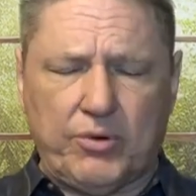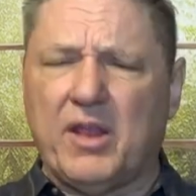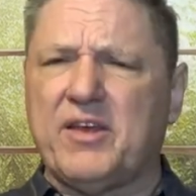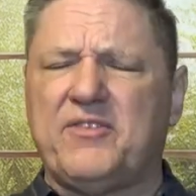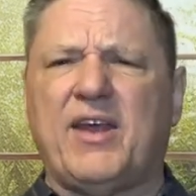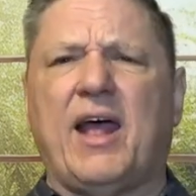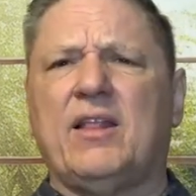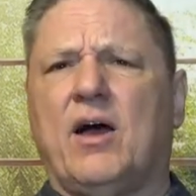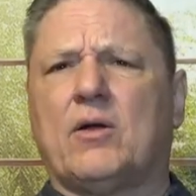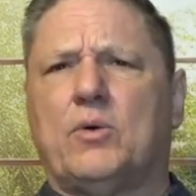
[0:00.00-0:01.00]
Brother
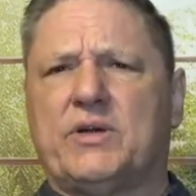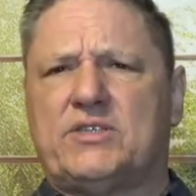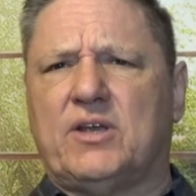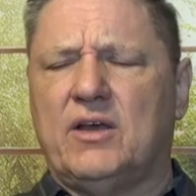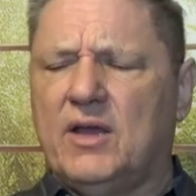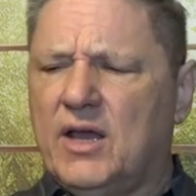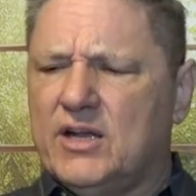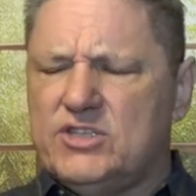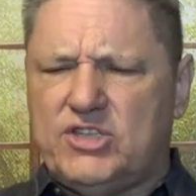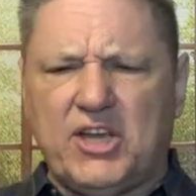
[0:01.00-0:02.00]
Tatlock was a
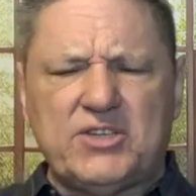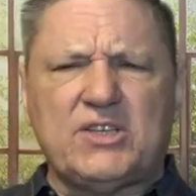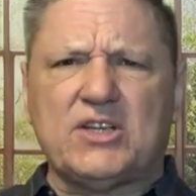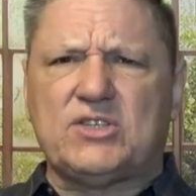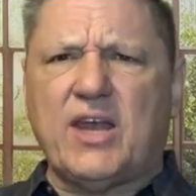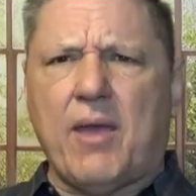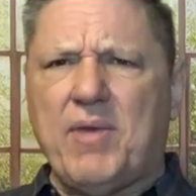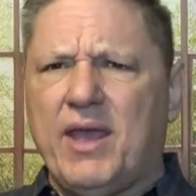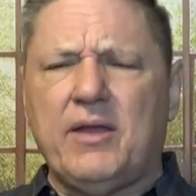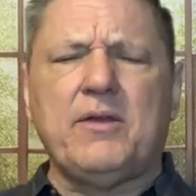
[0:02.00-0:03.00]
Jesus
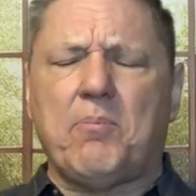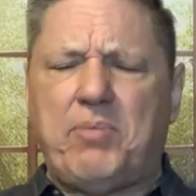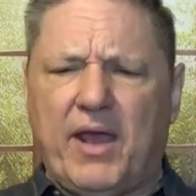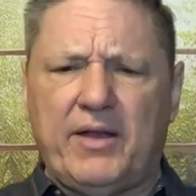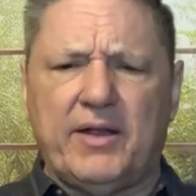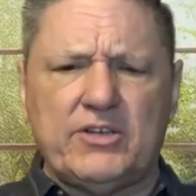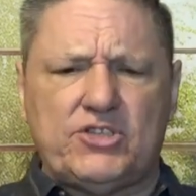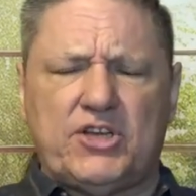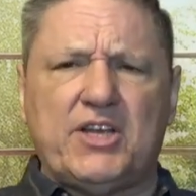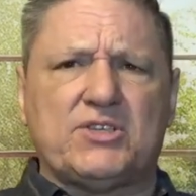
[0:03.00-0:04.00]
name, independent,
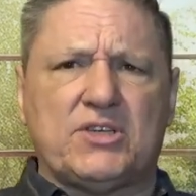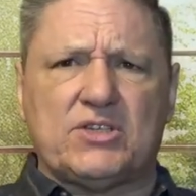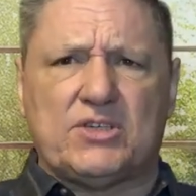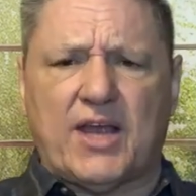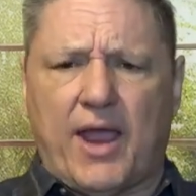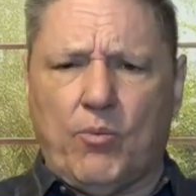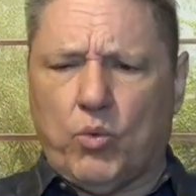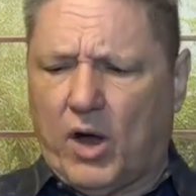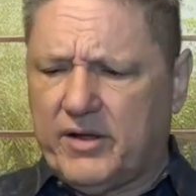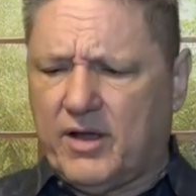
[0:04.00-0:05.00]
Jesus
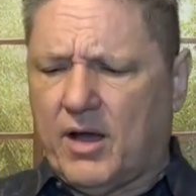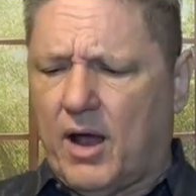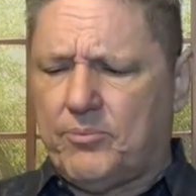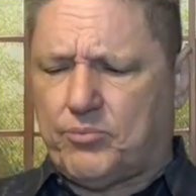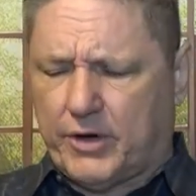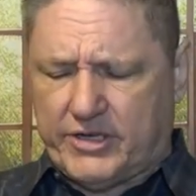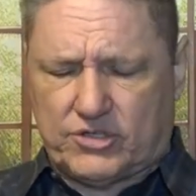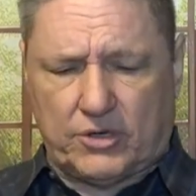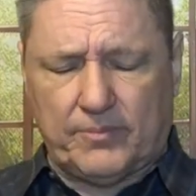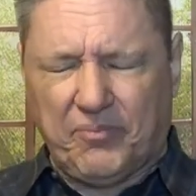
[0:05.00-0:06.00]
name, one God
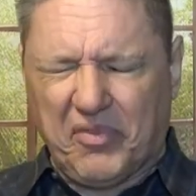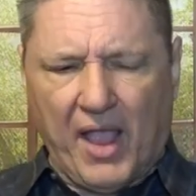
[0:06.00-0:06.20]
preacher.